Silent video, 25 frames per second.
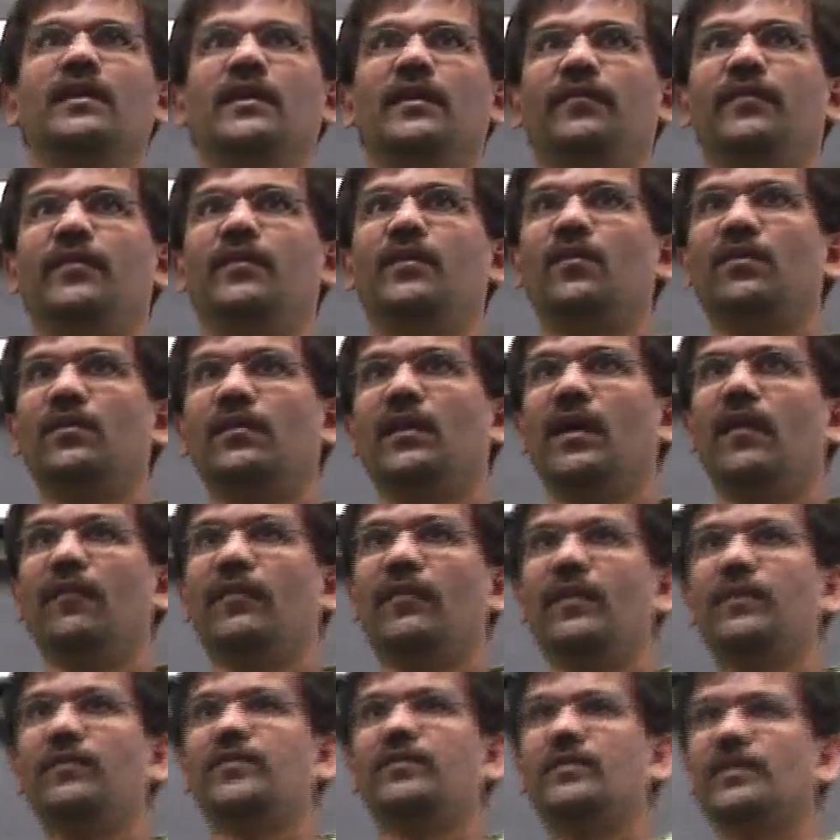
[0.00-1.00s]
If you don't
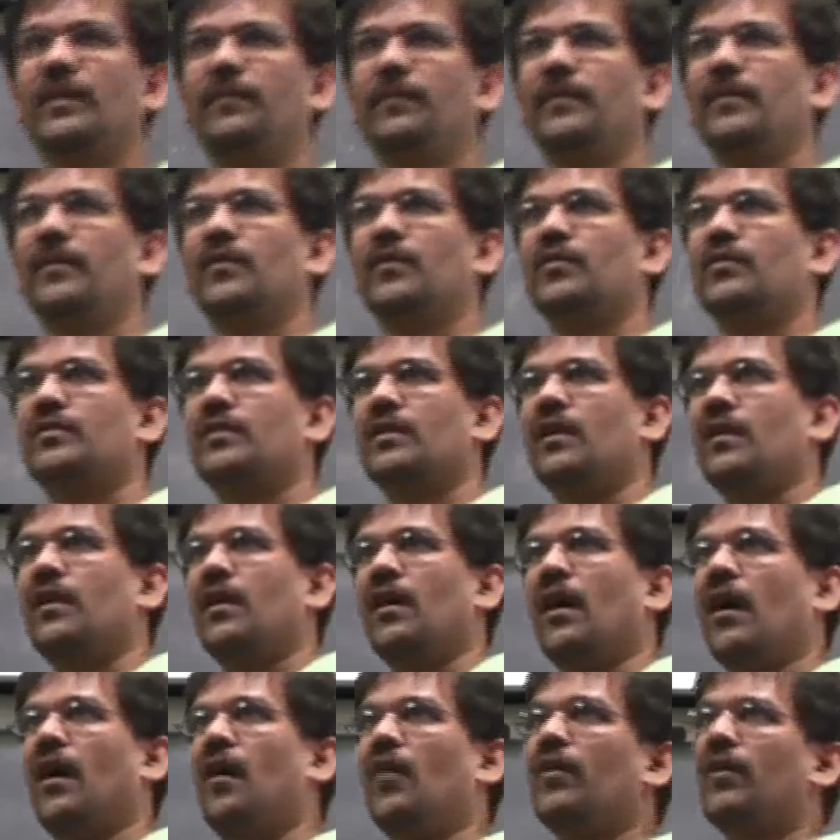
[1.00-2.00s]
have enough CPUs,
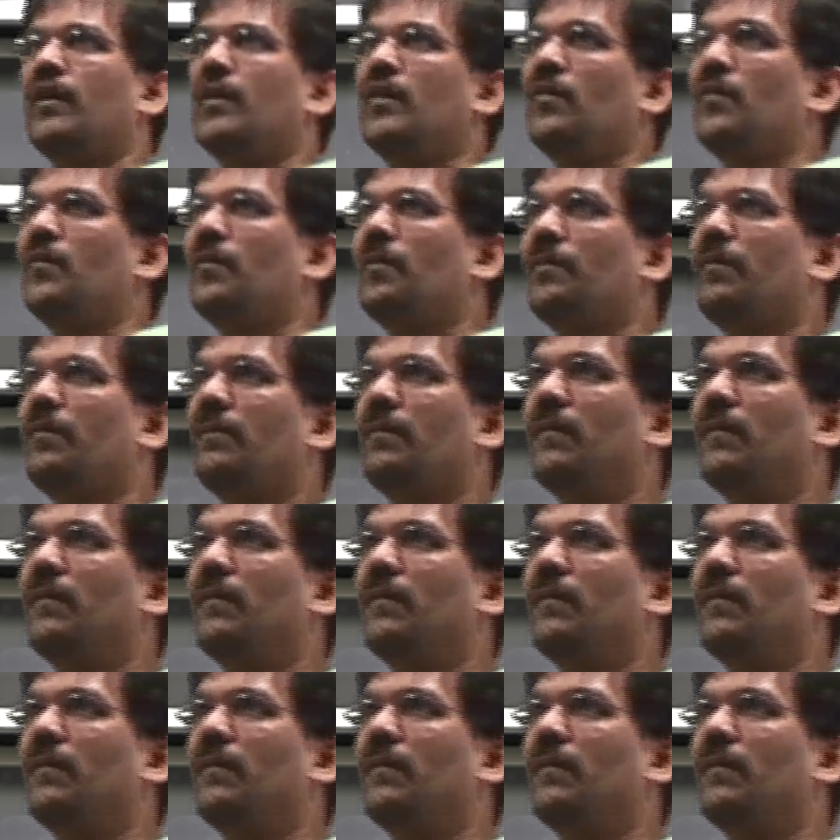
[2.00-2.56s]
how do you,